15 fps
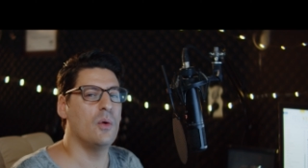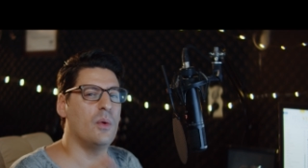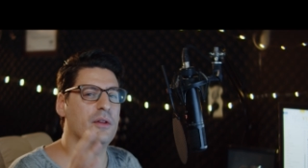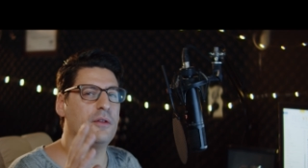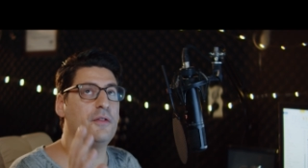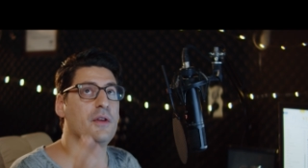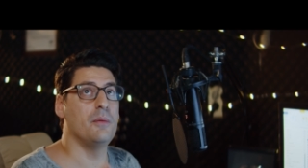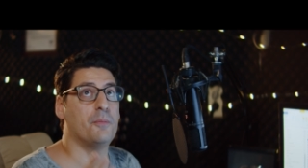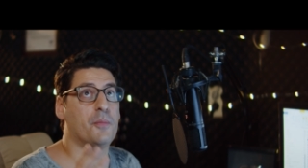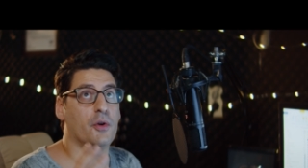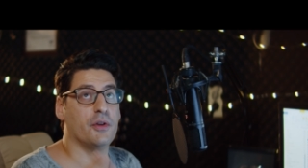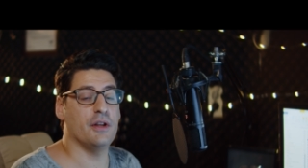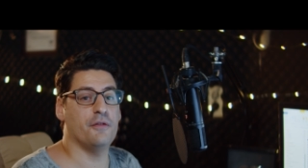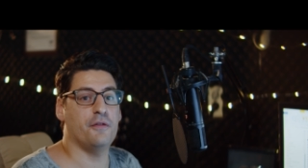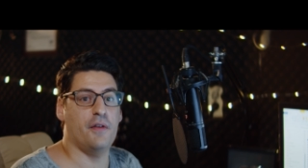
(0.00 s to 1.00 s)
One of the
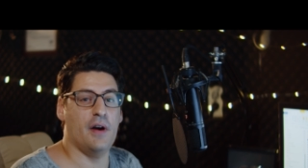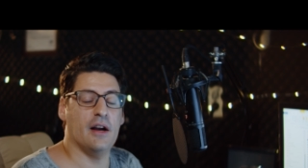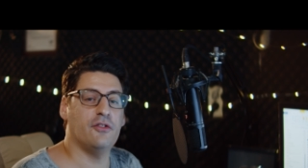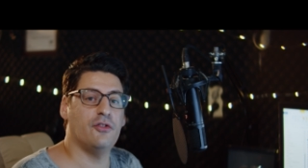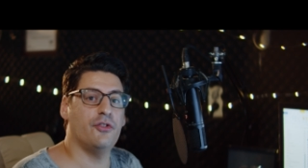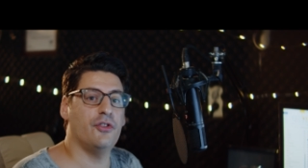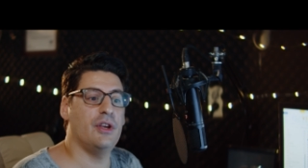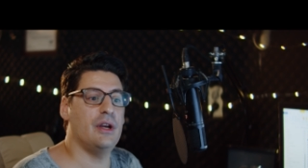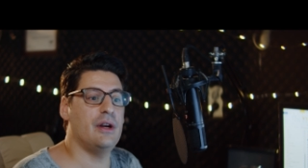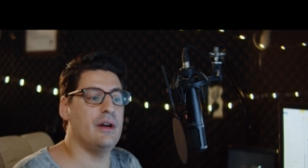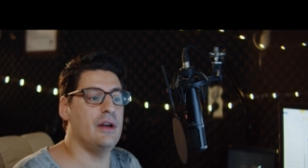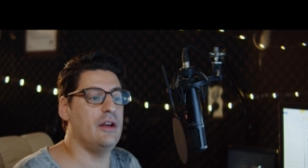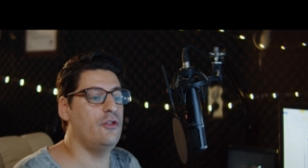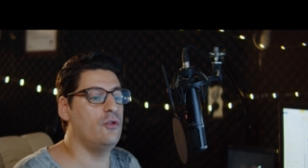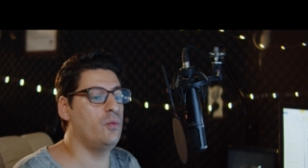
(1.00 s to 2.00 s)
important factors here
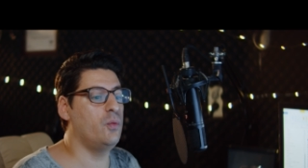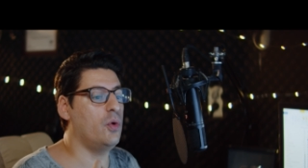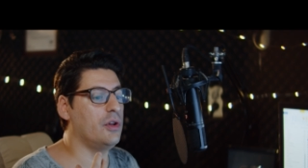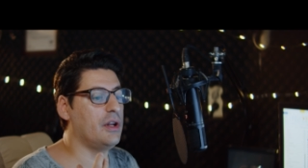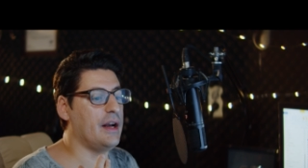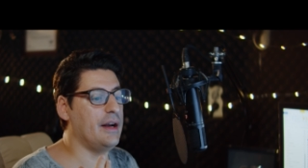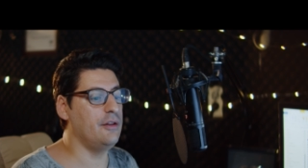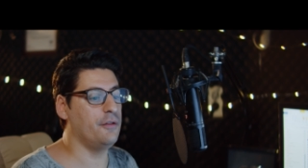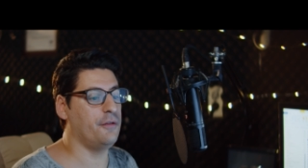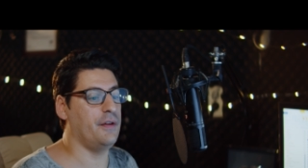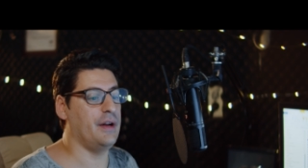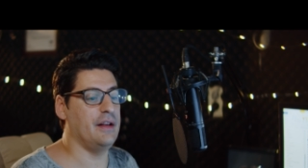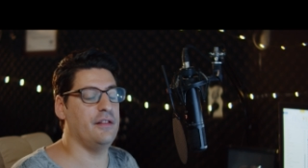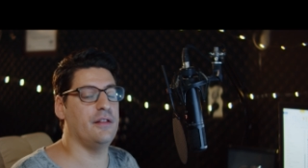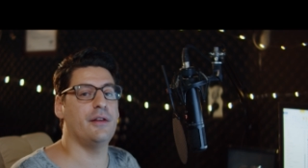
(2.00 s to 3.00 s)
is what kind of
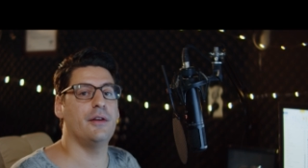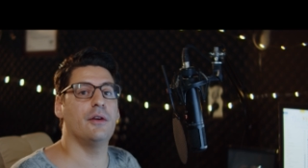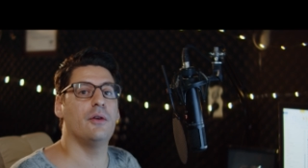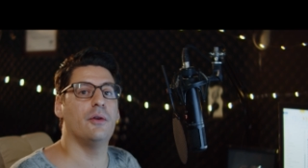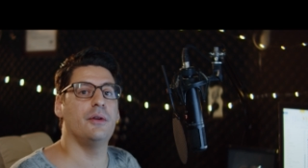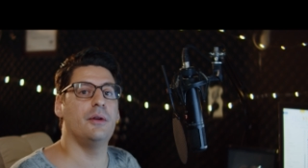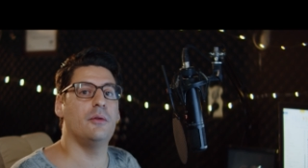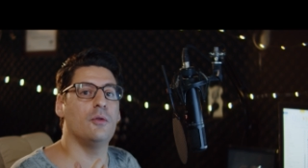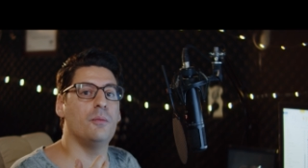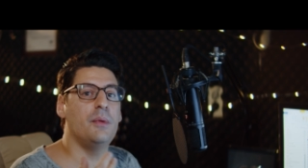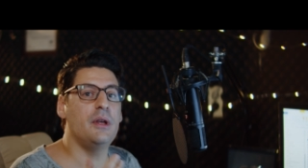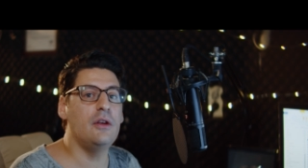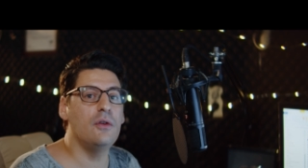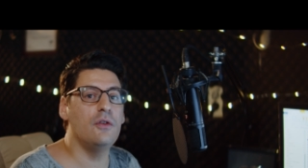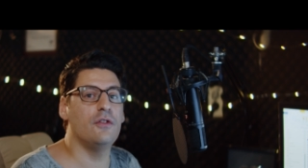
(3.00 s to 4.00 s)
lens are you going to
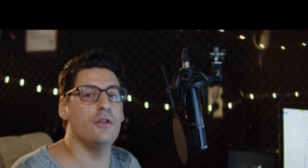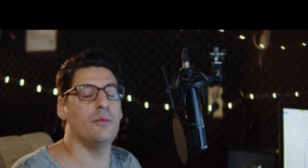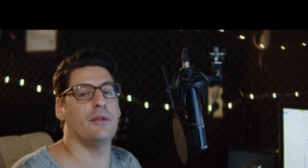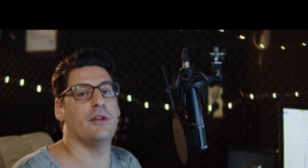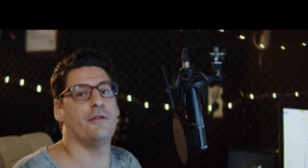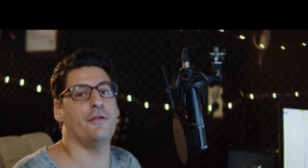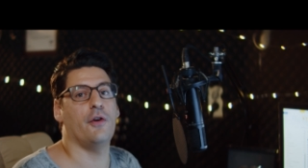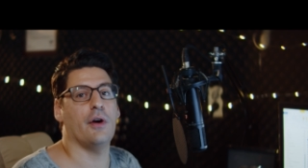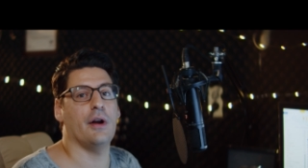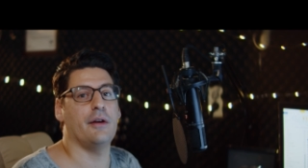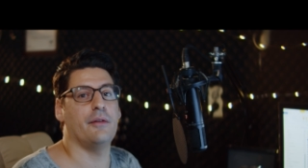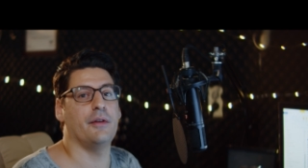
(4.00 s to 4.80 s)
be using with a focal